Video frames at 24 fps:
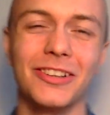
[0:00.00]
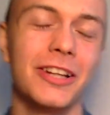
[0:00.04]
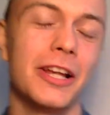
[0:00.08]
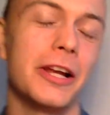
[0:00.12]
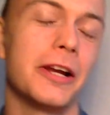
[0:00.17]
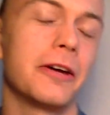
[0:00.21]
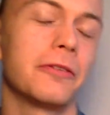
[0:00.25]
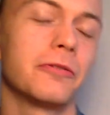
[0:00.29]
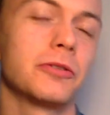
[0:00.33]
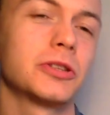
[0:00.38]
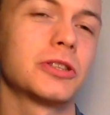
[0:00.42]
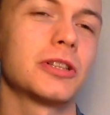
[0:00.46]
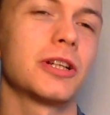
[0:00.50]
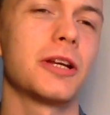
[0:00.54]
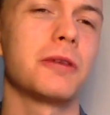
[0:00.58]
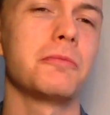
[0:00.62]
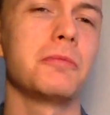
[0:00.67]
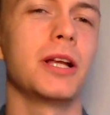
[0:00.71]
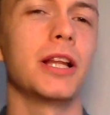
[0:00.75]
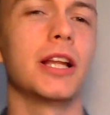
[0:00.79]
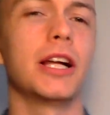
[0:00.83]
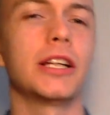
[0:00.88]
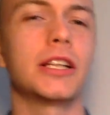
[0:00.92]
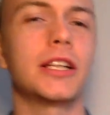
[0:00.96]
And I was gonna be
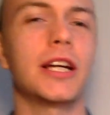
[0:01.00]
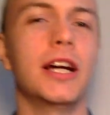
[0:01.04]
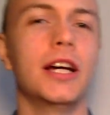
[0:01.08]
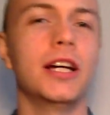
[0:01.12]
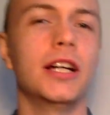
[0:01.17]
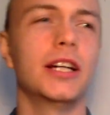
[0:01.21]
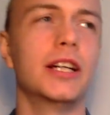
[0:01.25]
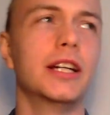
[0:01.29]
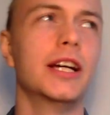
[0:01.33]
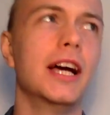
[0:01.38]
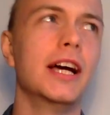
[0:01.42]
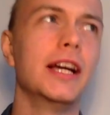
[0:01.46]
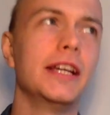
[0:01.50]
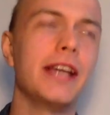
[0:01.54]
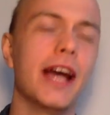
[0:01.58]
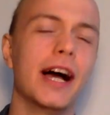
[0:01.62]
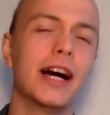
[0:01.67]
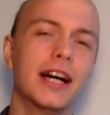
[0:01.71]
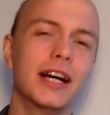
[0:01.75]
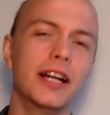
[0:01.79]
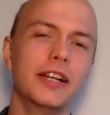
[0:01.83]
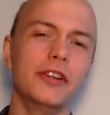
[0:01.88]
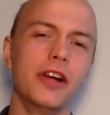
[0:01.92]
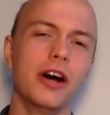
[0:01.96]
like, yeah,
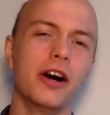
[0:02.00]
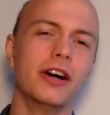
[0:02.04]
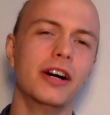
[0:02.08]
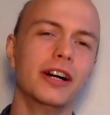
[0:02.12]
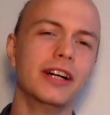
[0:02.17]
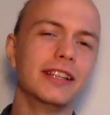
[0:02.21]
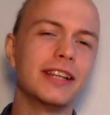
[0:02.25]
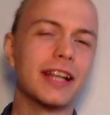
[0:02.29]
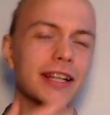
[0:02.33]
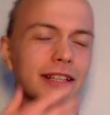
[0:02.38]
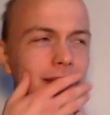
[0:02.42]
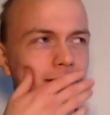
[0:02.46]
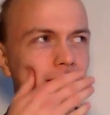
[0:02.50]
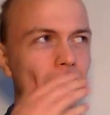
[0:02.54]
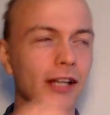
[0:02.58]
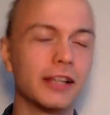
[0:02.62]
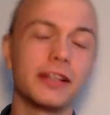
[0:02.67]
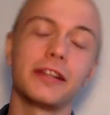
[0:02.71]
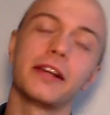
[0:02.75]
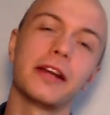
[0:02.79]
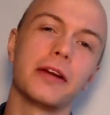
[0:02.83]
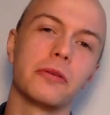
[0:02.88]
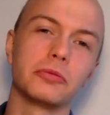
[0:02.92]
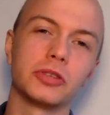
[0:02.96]
no, that's not,
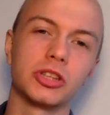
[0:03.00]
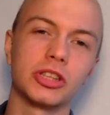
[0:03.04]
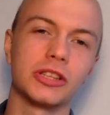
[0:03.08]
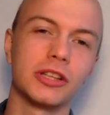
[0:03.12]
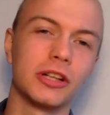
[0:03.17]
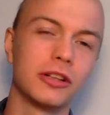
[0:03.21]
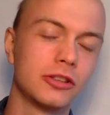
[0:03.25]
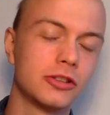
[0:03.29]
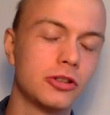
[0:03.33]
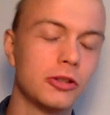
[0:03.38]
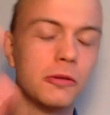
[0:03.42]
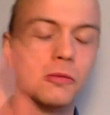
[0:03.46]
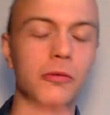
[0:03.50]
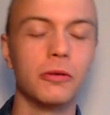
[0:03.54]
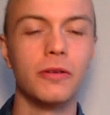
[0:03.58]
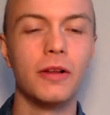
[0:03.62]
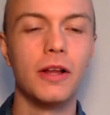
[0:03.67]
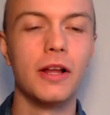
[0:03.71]
and I was going to...